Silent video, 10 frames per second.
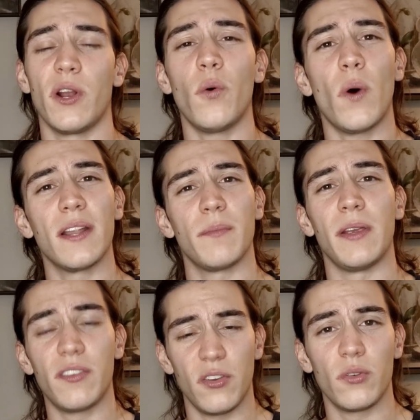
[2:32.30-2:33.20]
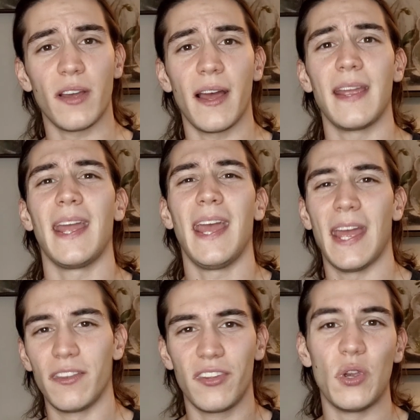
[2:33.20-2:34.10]
We don't want it to be too tight
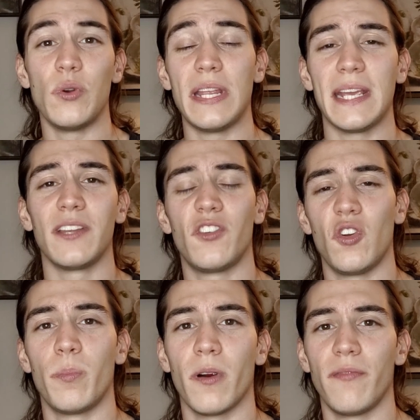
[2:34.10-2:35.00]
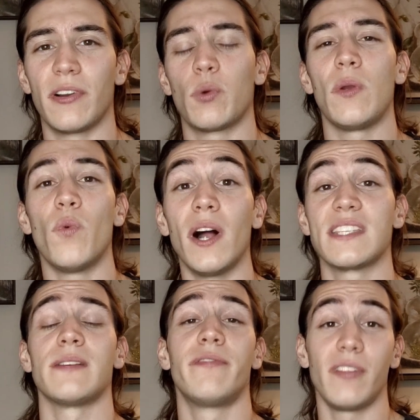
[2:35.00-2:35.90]
and too neat and too perfect. We
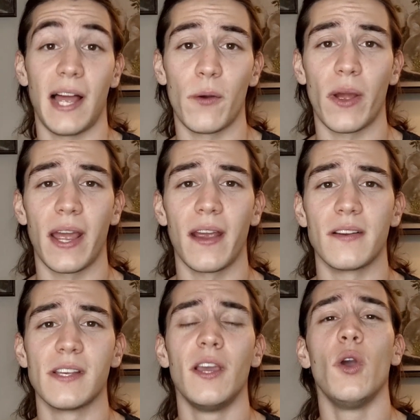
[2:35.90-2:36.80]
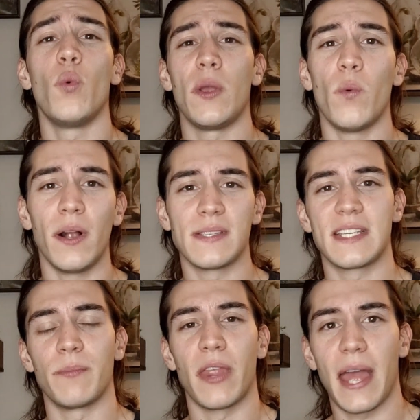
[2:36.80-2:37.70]
want some flyaway hairs. We want
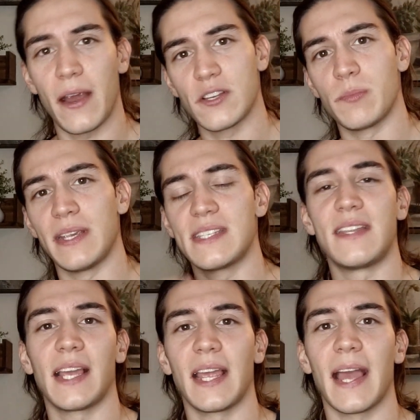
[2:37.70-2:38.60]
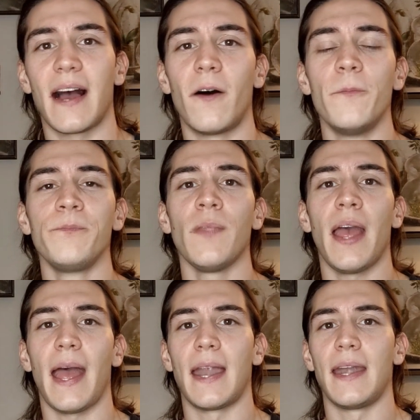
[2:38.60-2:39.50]
some of the hairs to be sticking out
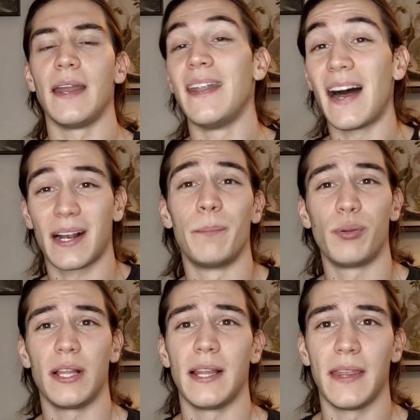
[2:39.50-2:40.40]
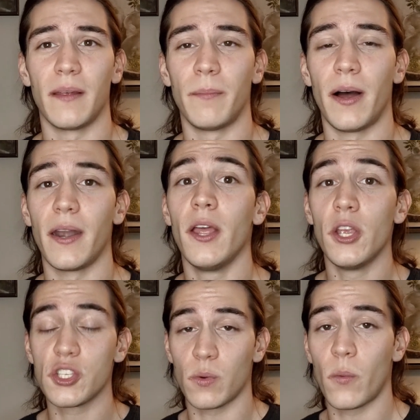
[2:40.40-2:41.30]
and not completely in the bun.
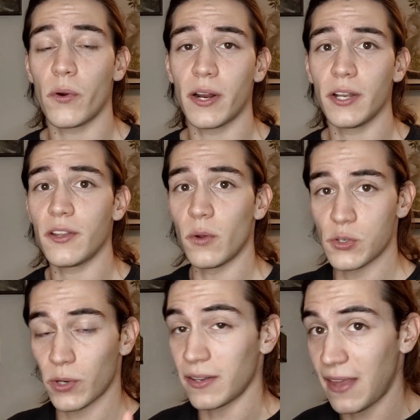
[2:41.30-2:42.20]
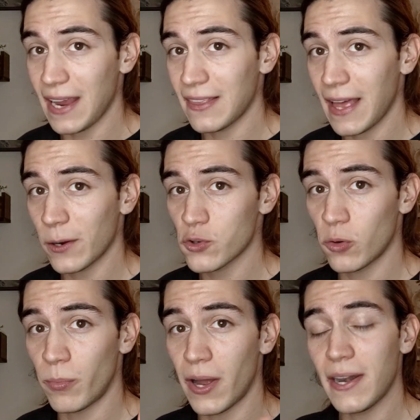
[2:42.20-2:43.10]
So what we're gonna do is we're gonna take the actual
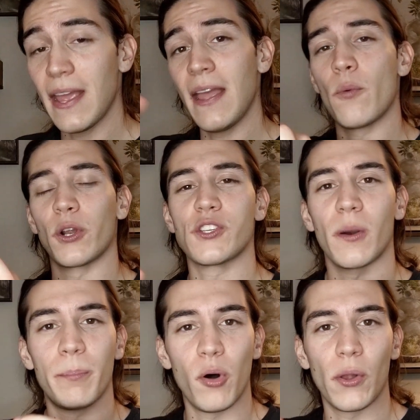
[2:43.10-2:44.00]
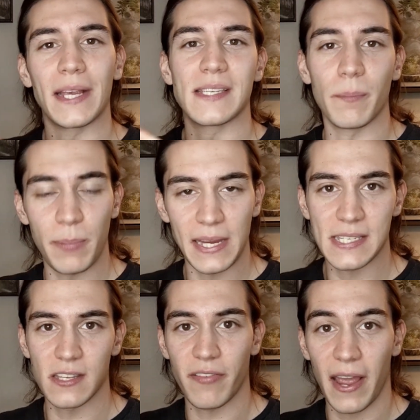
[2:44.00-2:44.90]
bun and we're gonna start pulling some
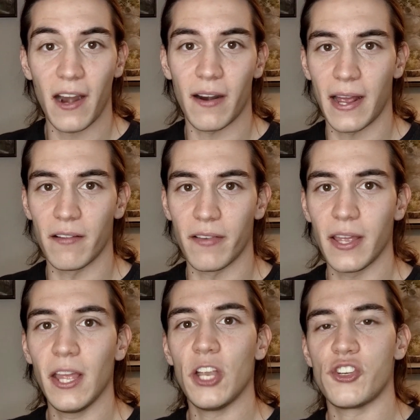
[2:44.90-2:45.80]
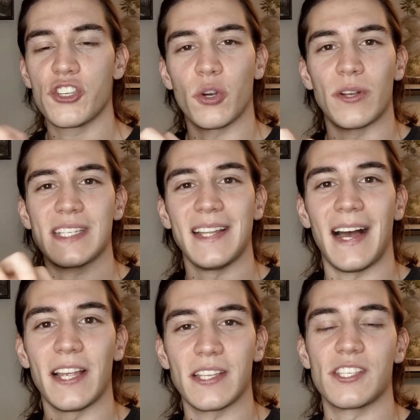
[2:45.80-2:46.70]
pieces of hair out of it just so it's
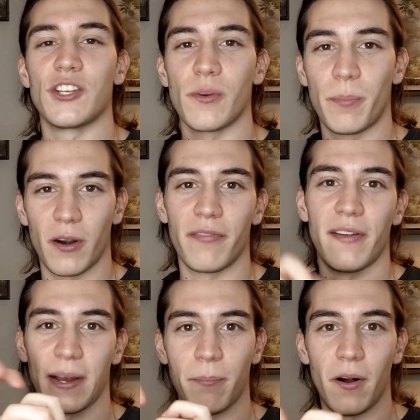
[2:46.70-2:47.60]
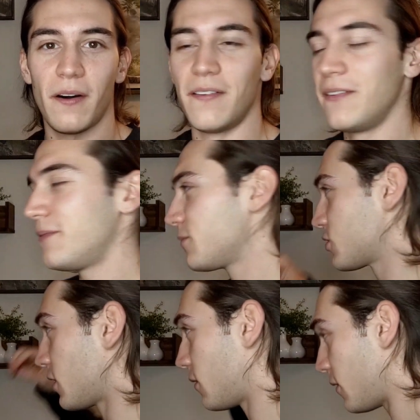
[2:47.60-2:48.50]
not such a perfect ball.
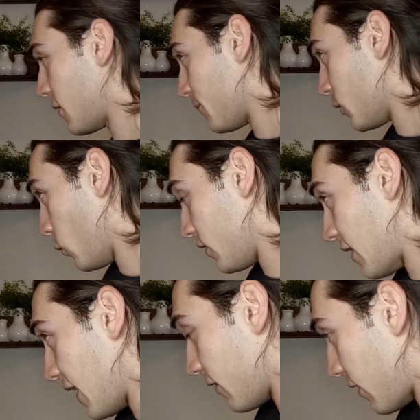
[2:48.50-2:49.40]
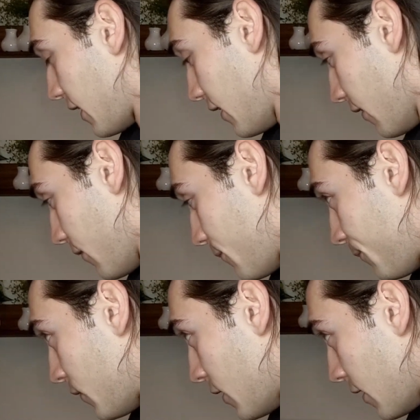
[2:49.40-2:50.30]
So we take it right here
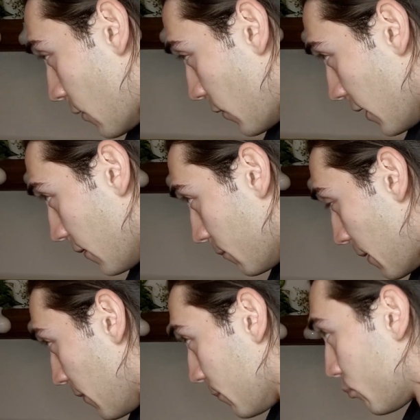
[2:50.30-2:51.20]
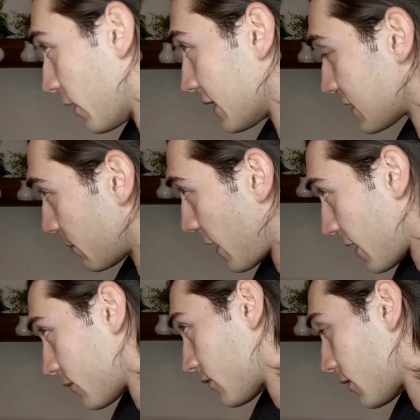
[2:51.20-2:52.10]
and we maybe bring some
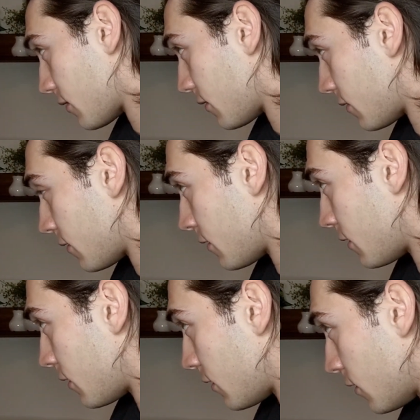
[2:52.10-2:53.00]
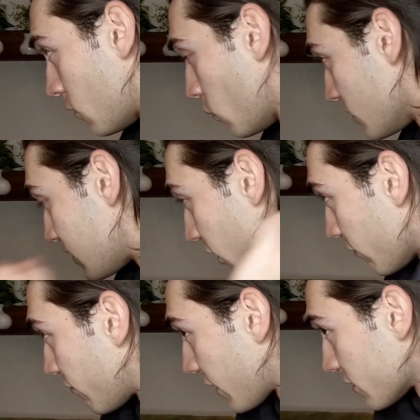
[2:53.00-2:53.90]
out, stick our
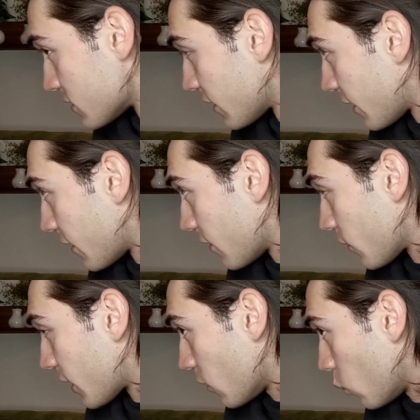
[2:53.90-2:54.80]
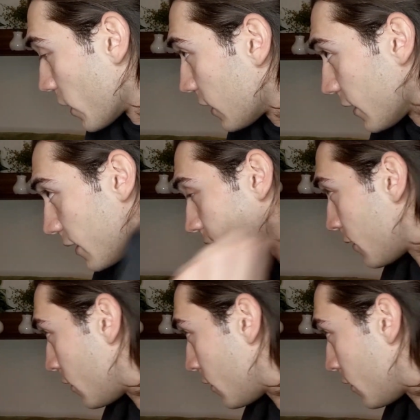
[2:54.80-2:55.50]
fingers in there, kind of wiggle it